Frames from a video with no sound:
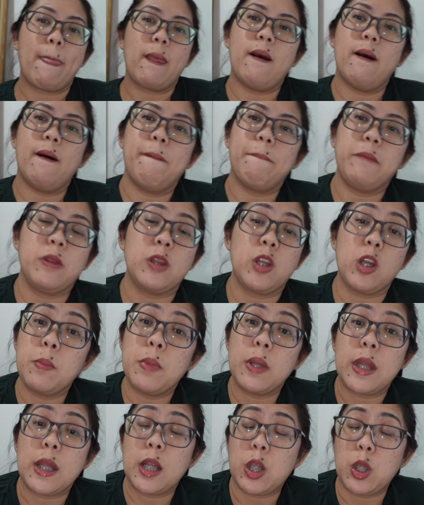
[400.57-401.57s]
Um,
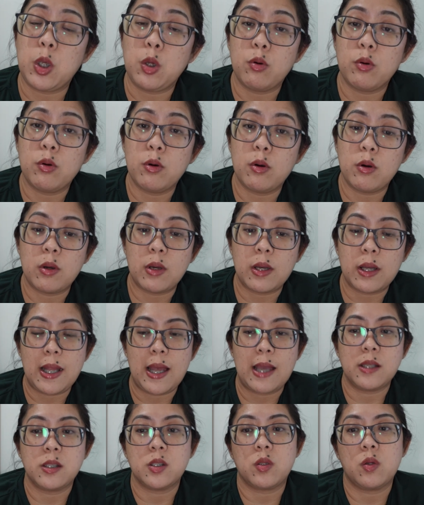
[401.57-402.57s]
intermittent yung
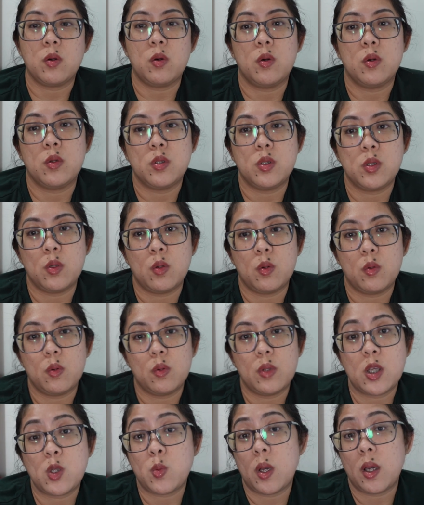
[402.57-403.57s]
class ko, so
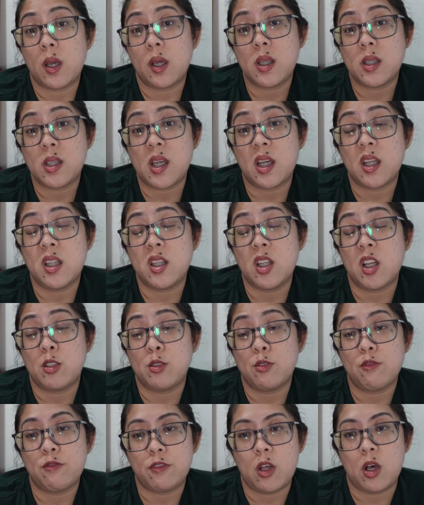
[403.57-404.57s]
that's why I decided
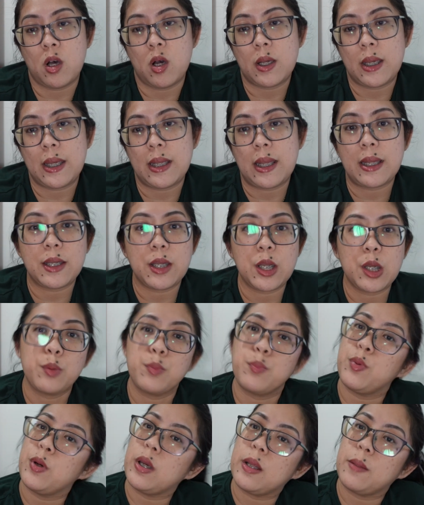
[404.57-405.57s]
not to vlog. And I
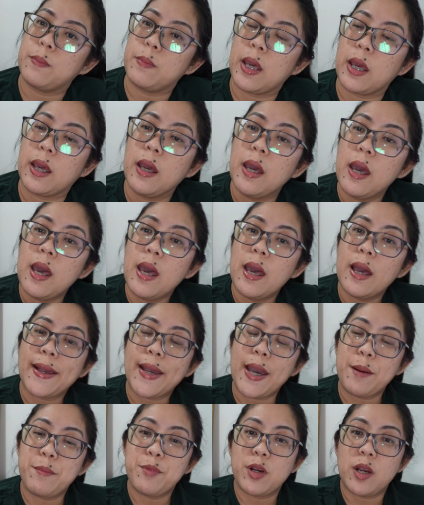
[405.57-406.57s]
didn't bring my
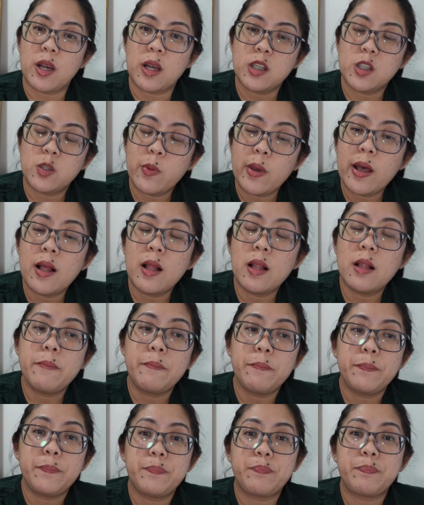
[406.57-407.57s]
camera as well.
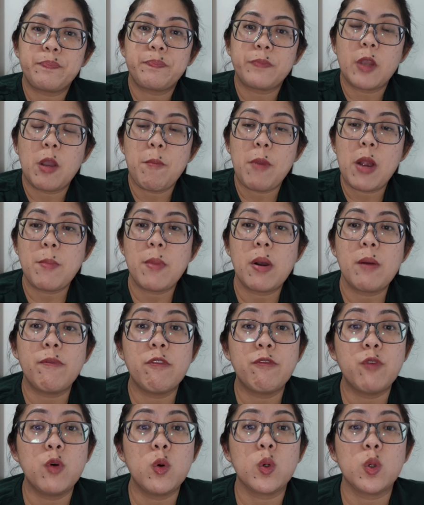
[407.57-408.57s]
Paramount
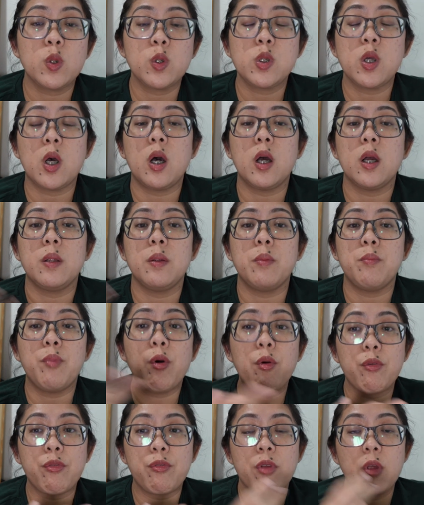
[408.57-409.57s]
will focus on
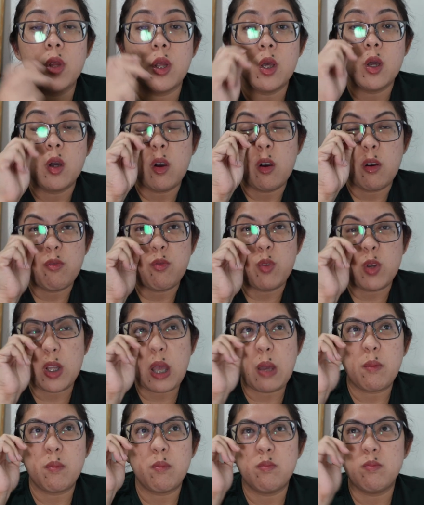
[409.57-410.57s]
both of what
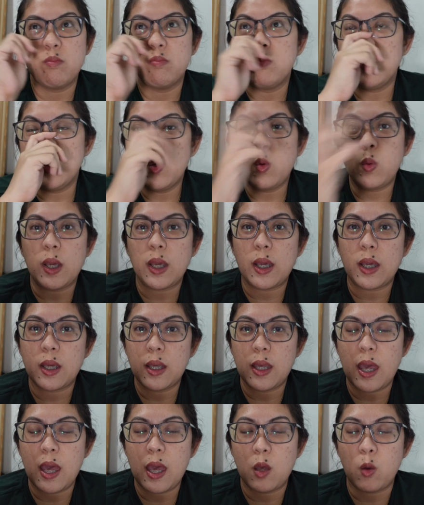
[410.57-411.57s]
I'm
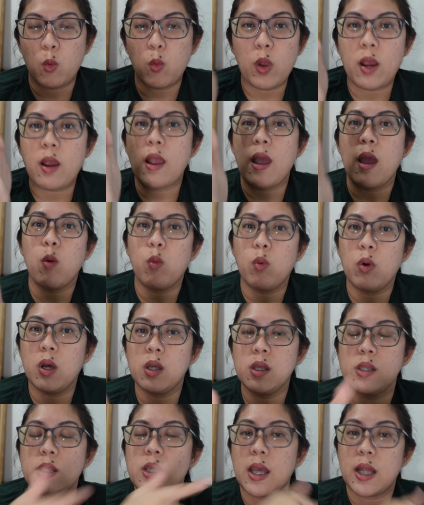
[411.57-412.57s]
doing, uh, where I
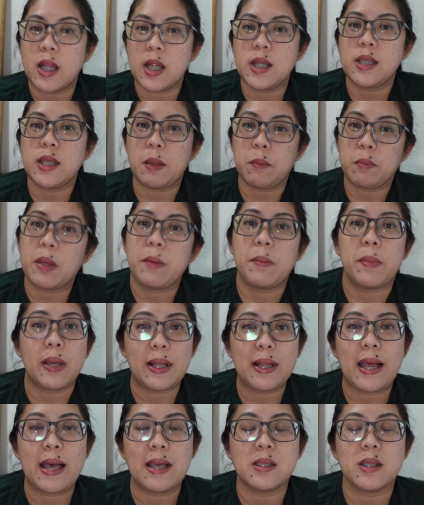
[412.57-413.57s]
was, and at the same time my
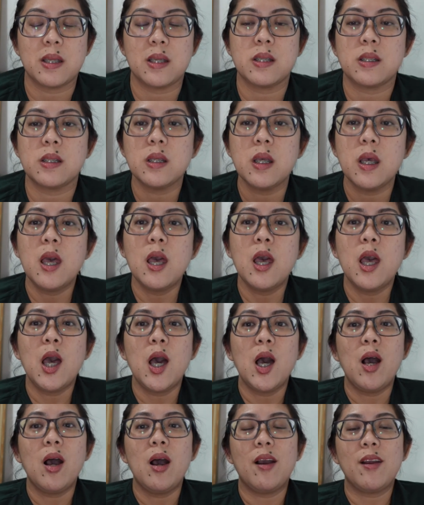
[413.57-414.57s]
classes.
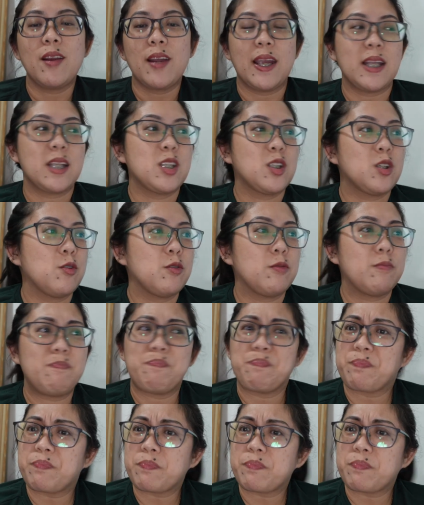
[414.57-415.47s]
All right, so